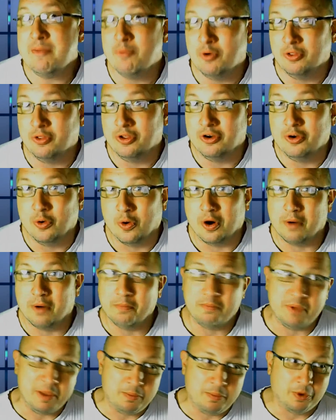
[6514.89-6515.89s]
on the door and
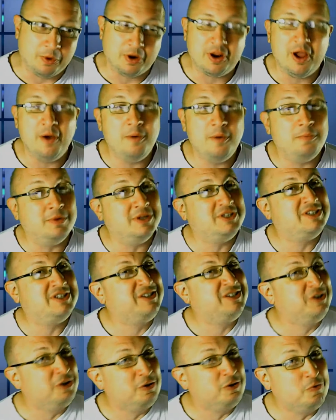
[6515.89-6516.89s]
people are coming, but it's
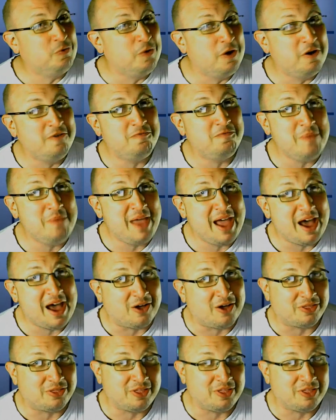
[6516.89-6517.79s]
still word of mouth.